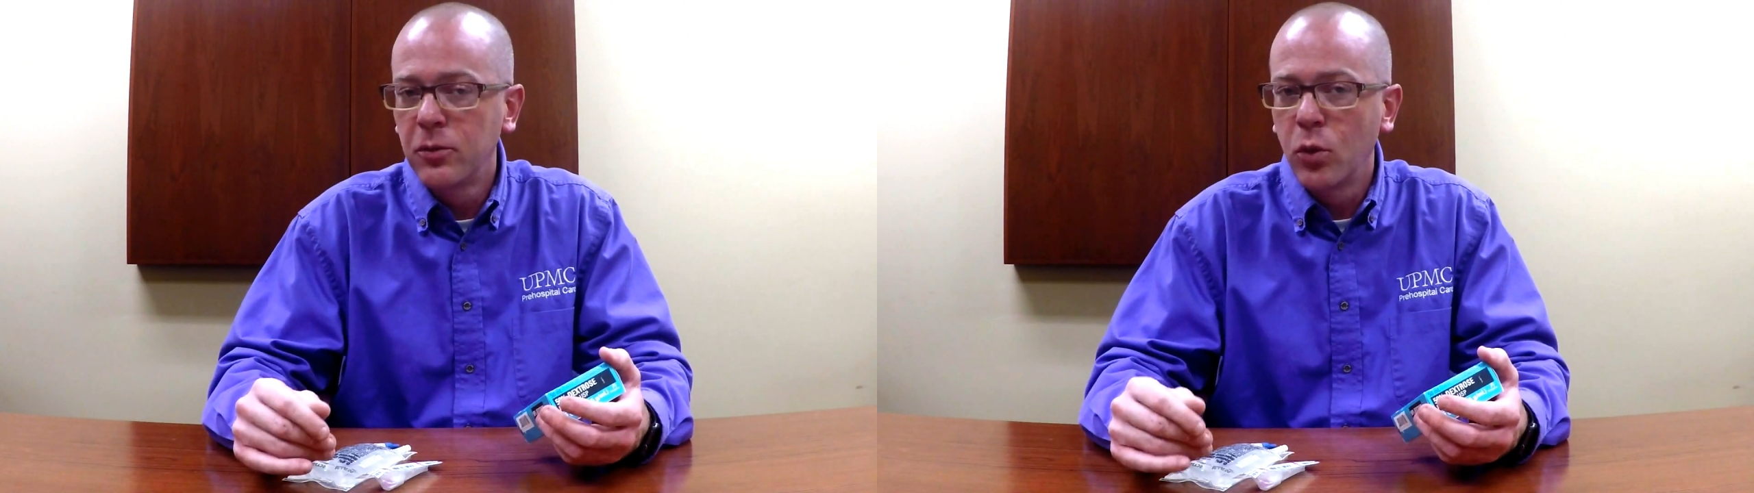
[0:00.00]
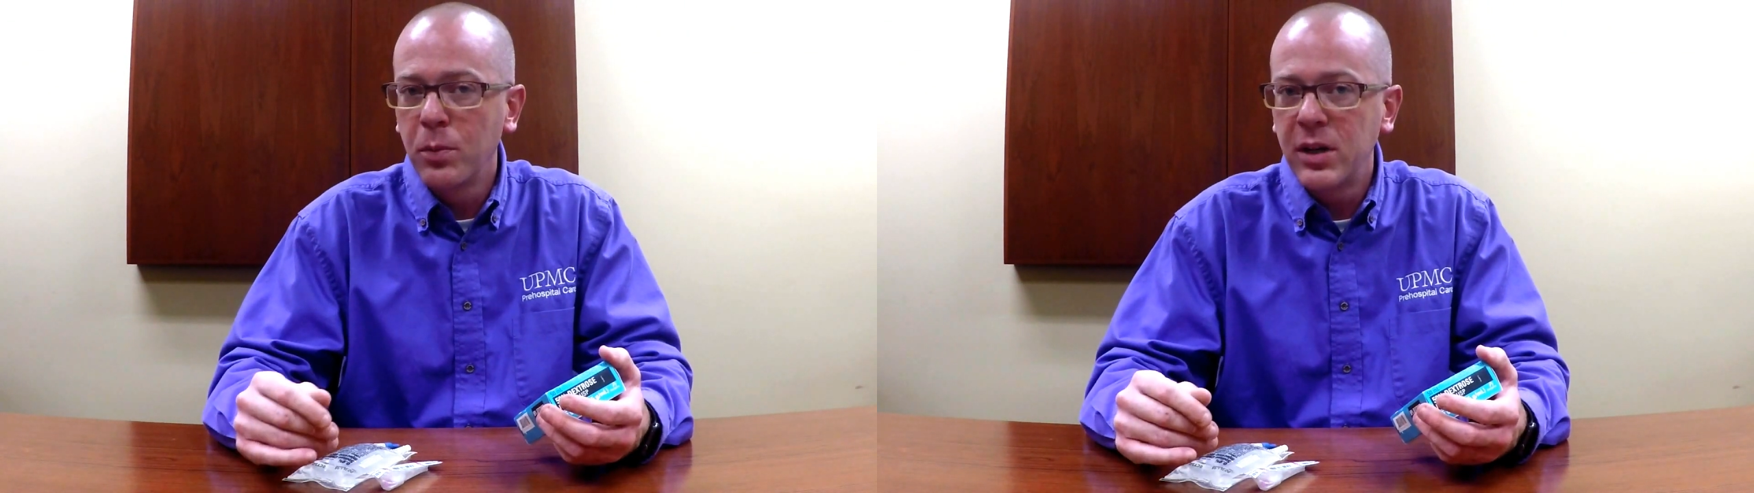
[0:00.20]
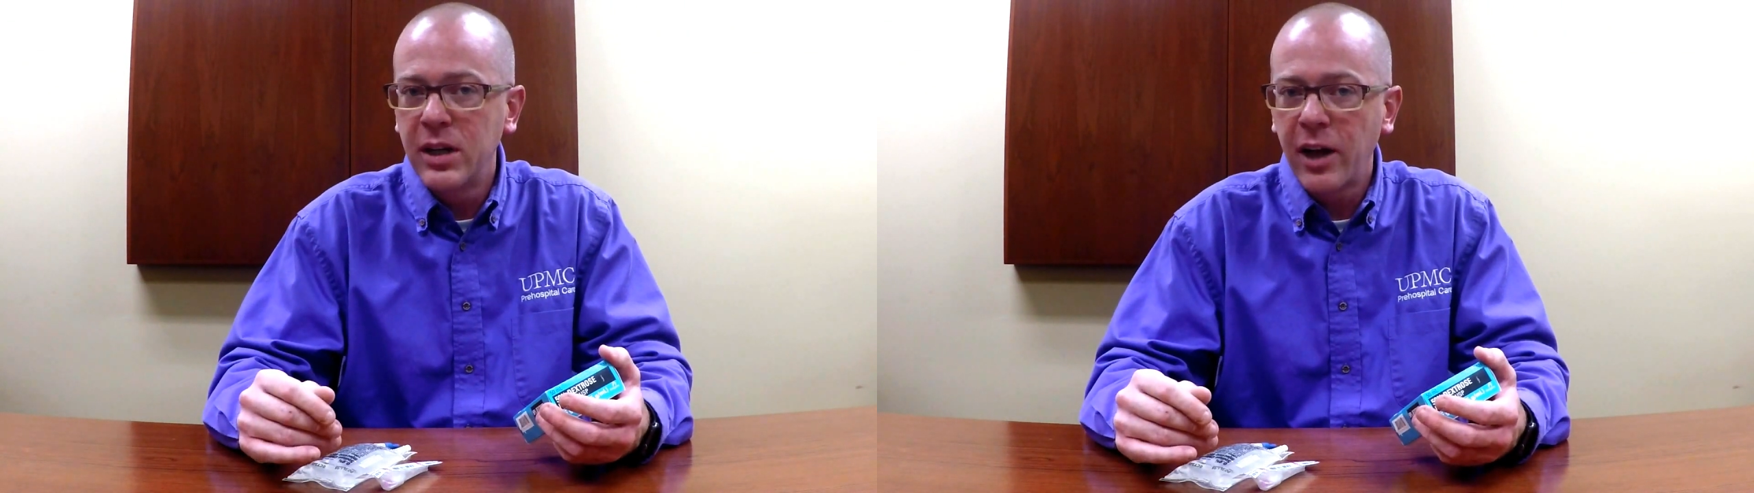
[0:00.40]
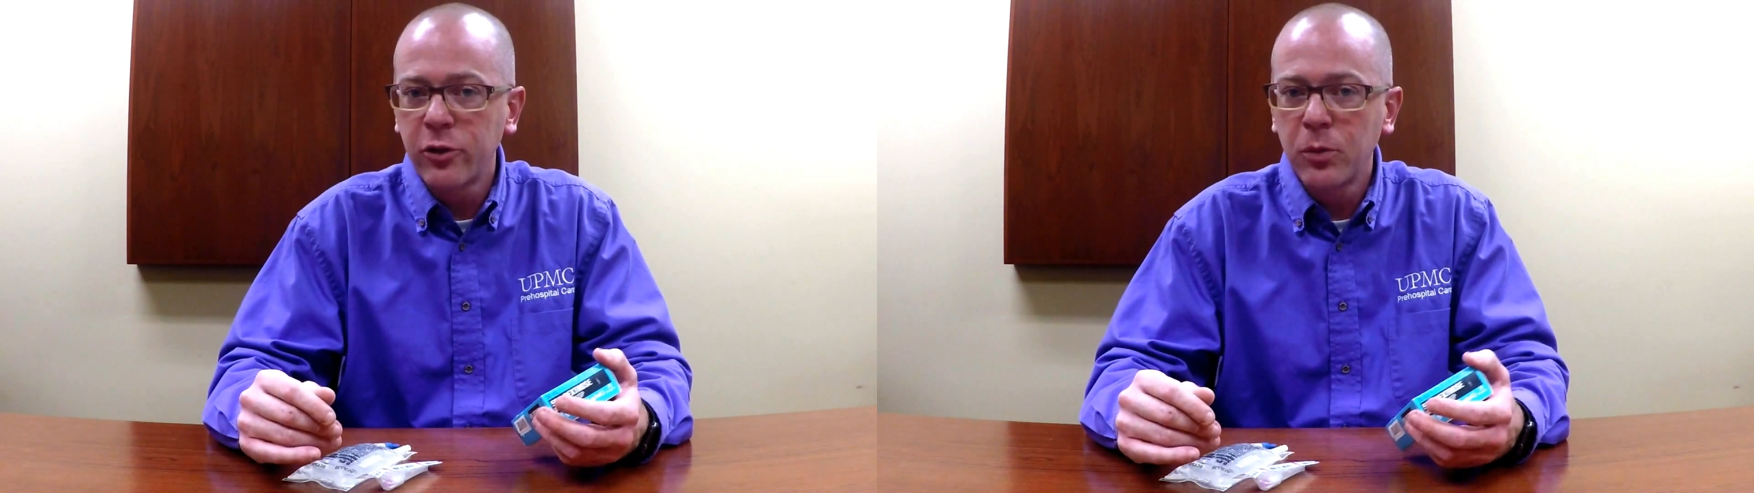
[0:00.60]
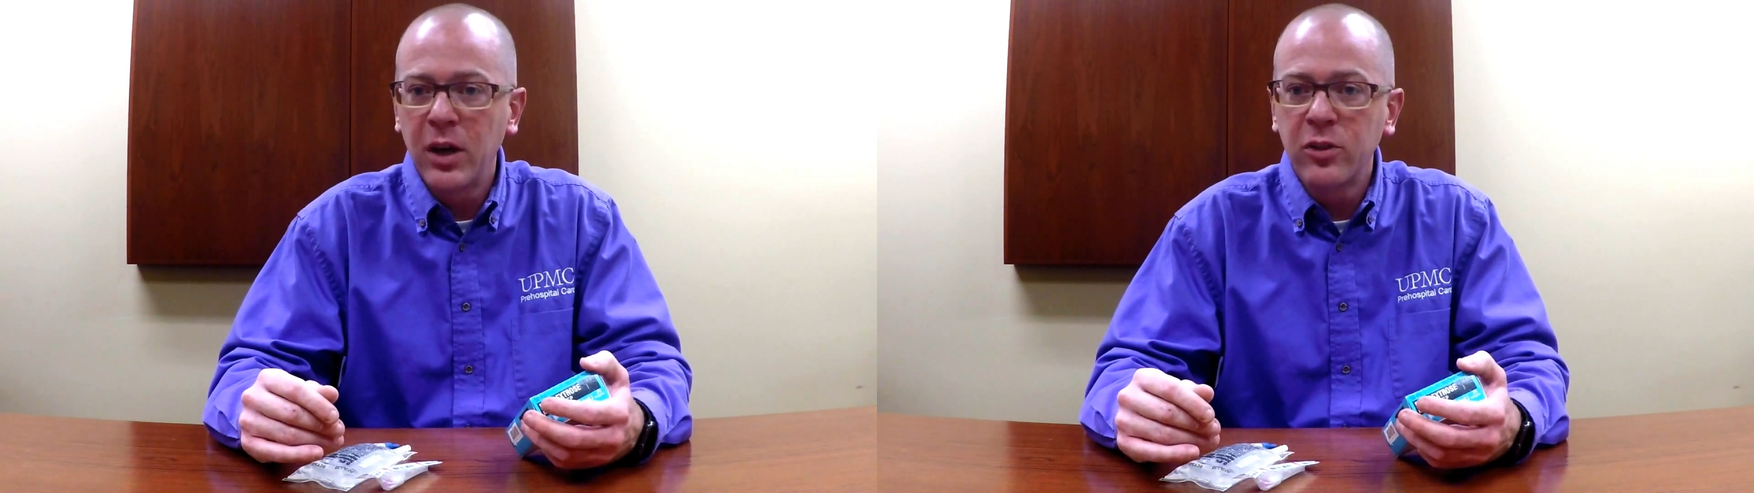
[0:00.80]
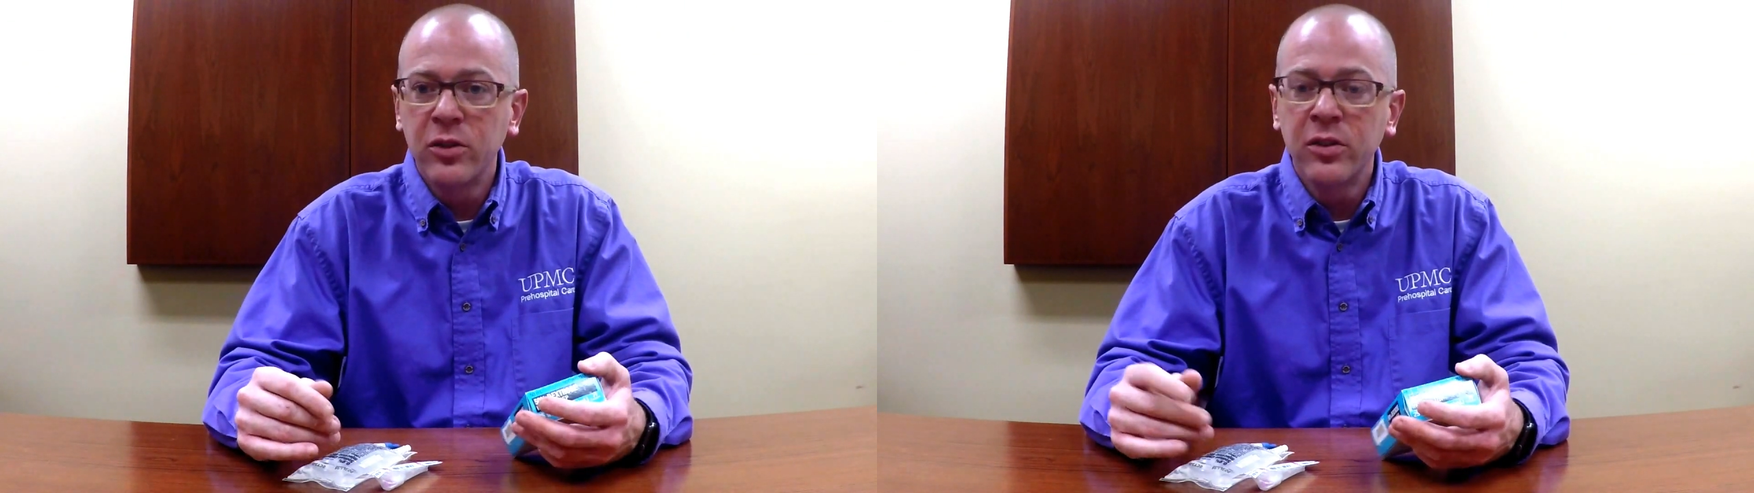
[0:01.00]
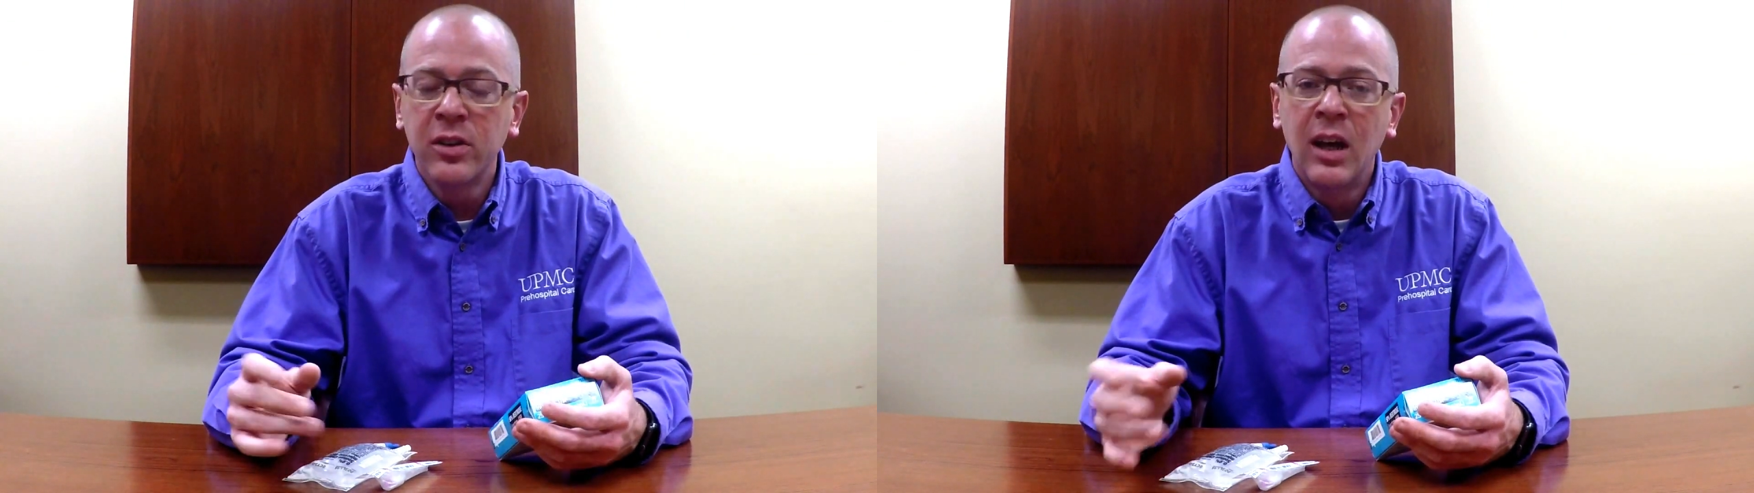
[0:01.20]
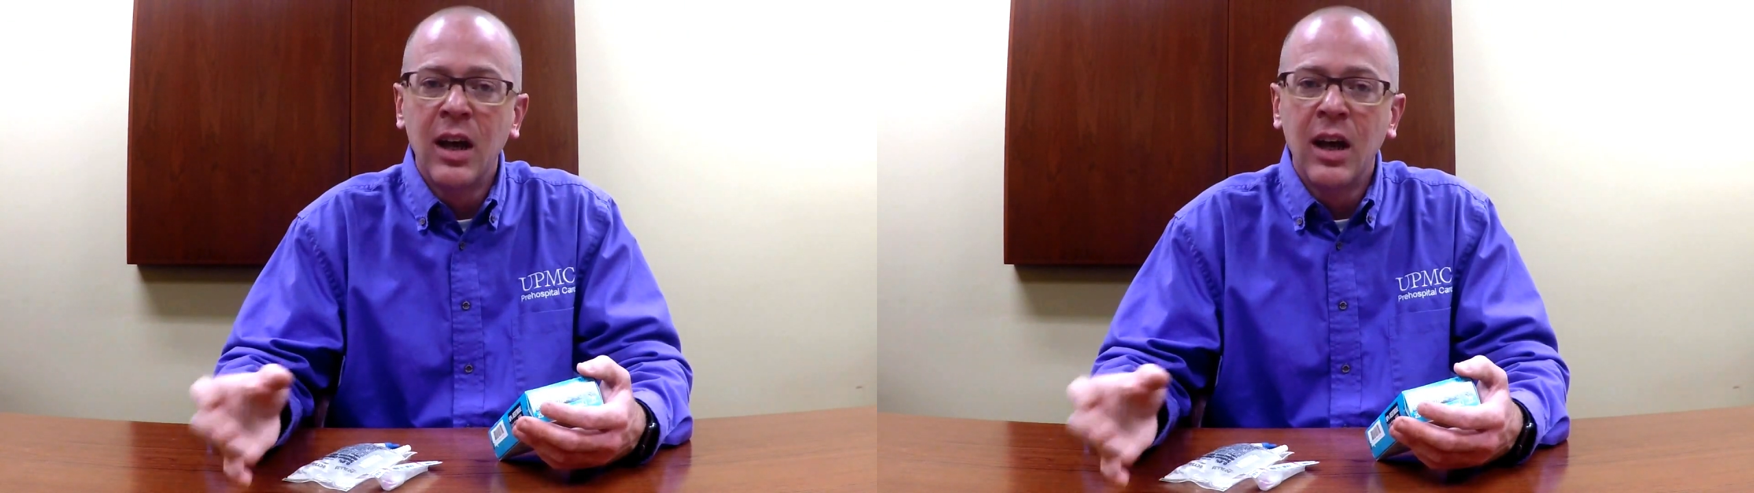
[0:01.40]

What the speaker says: for pediatric patients